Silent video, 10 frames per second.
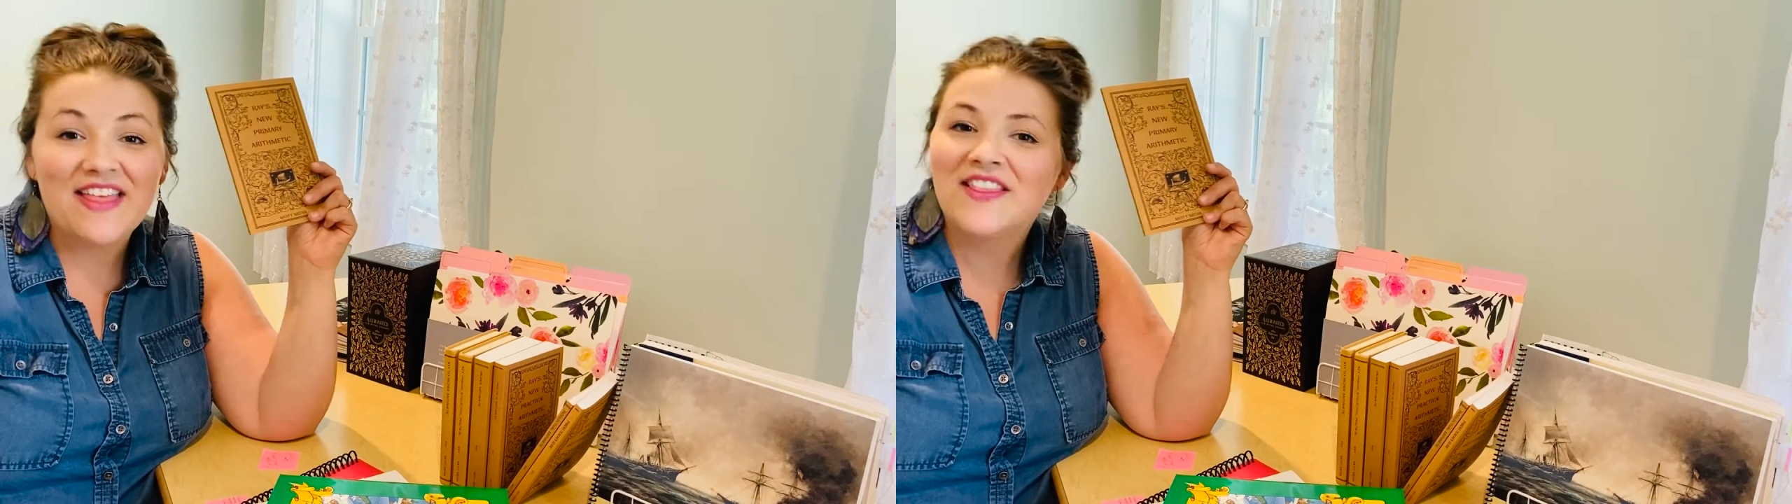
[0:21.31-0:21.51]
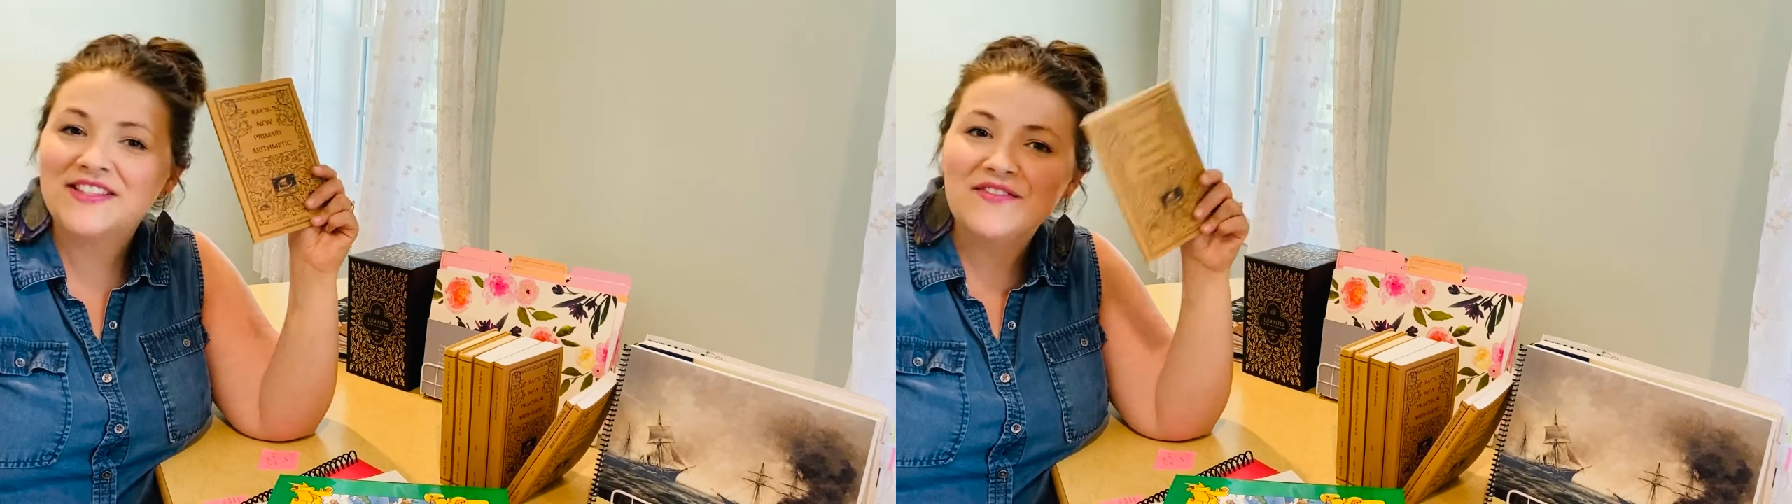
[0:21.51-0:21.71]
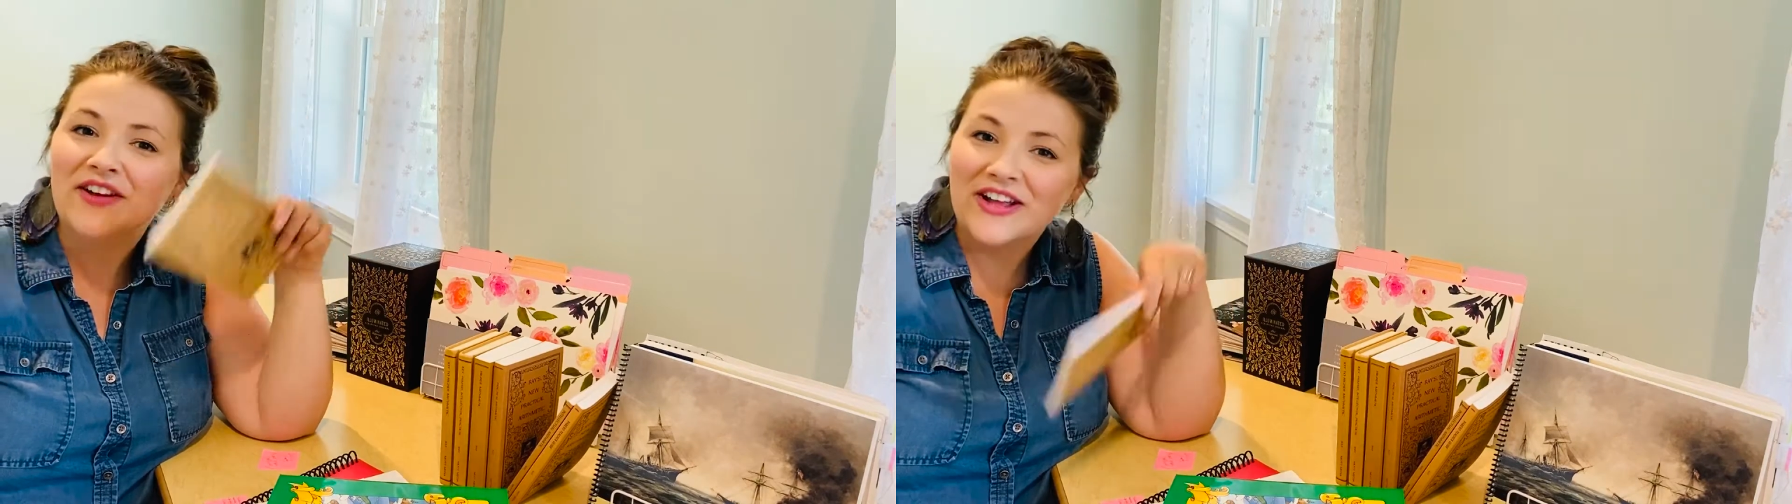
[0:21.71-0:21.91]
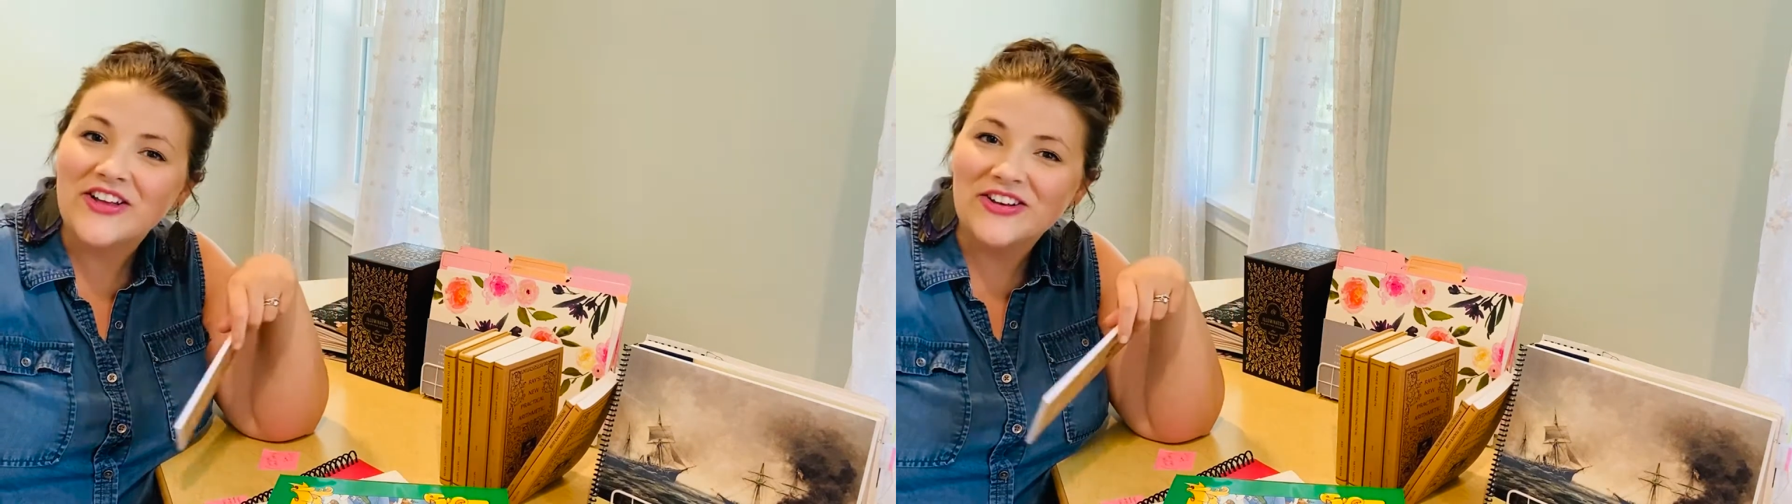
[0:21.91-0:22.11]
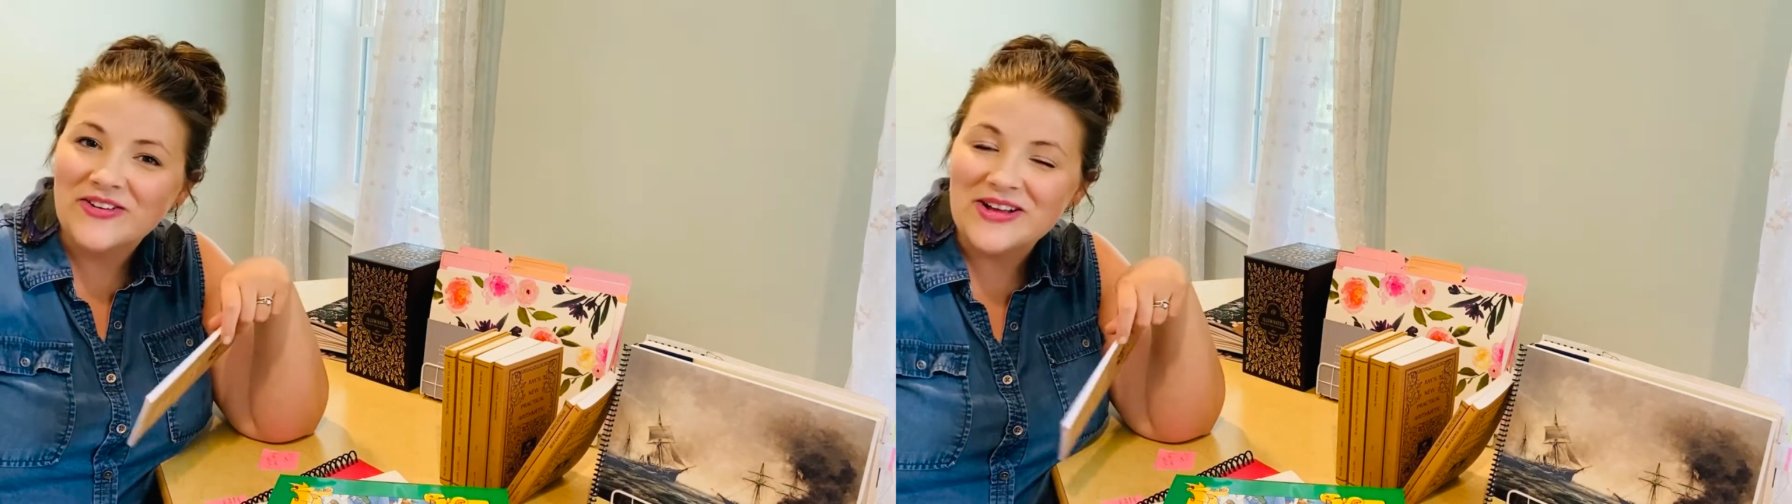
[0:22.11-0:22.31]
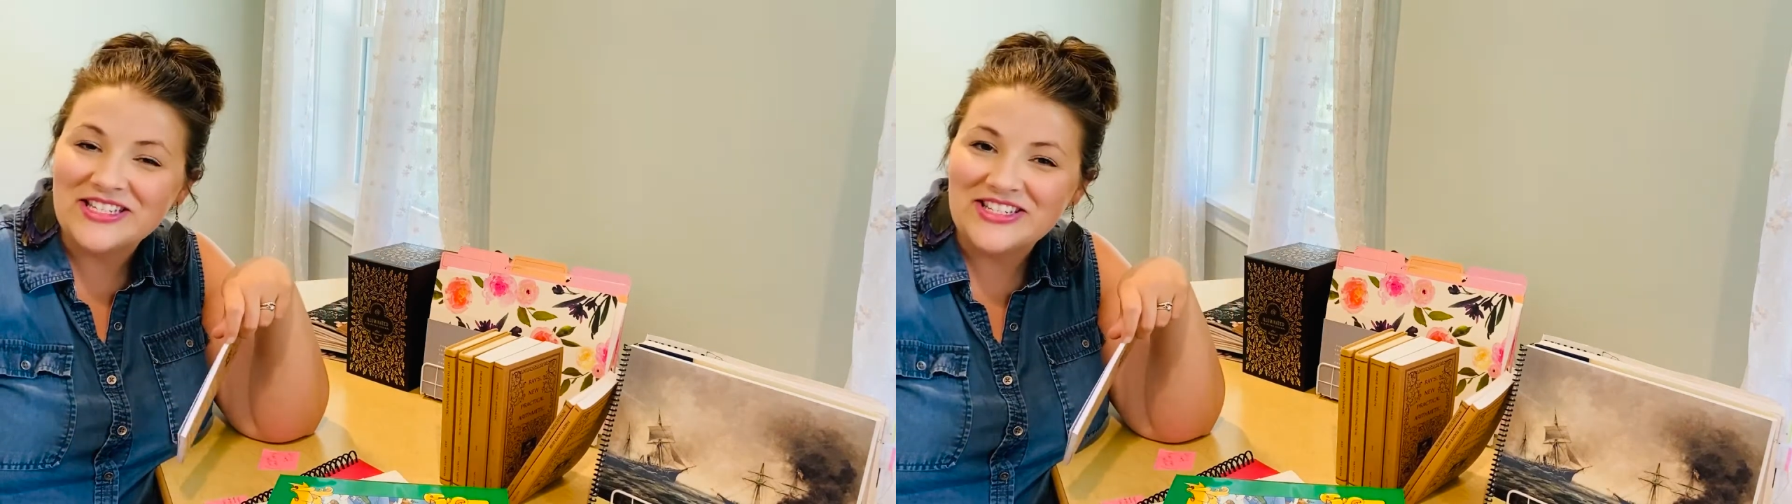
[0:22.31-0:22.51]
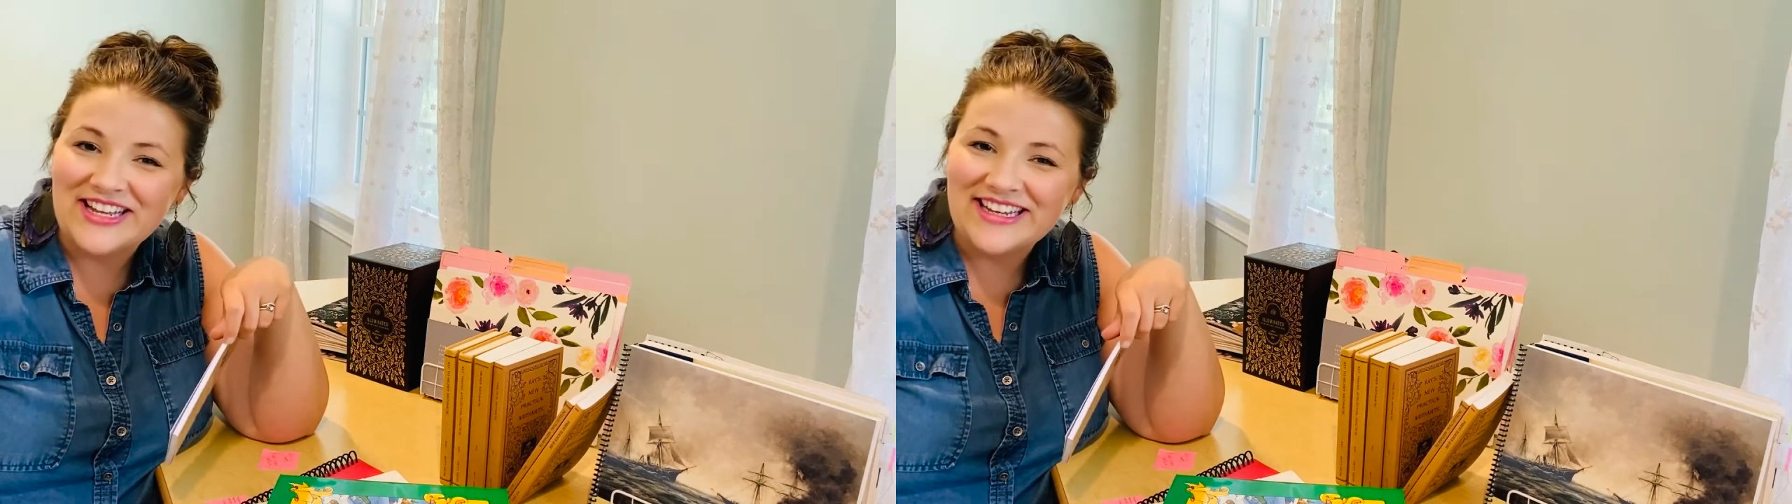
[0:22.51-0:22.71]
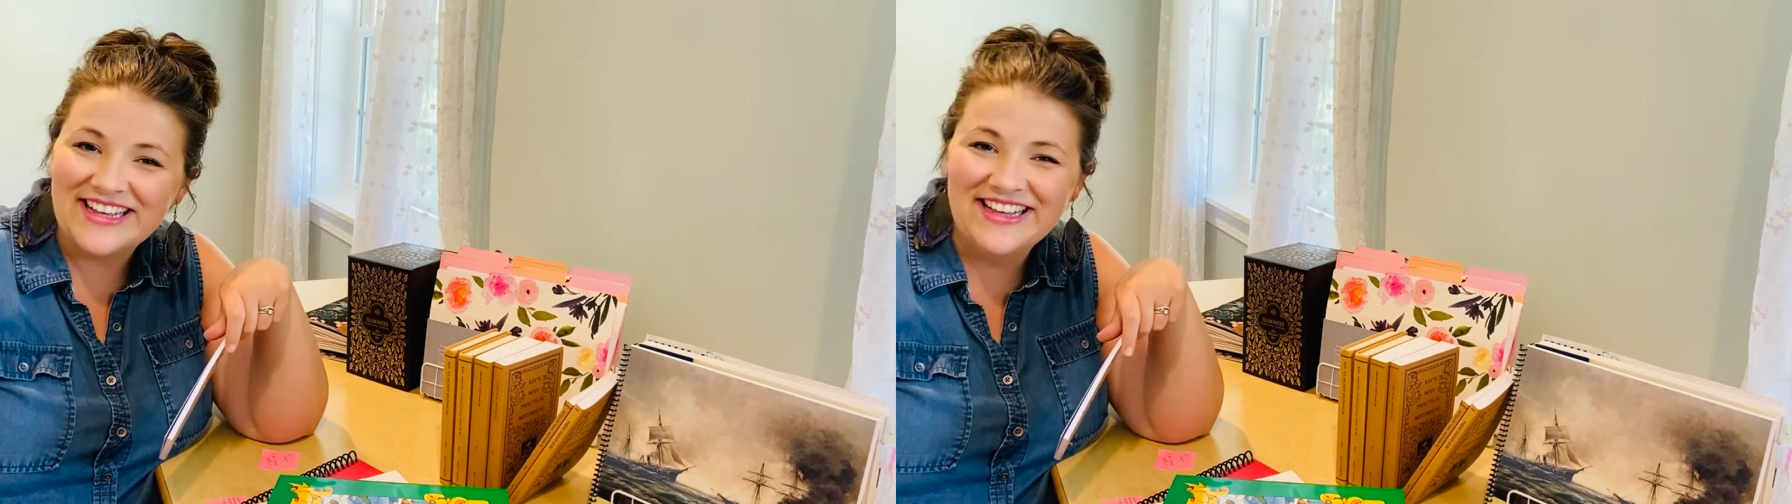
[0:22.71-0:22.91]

That's a very good question.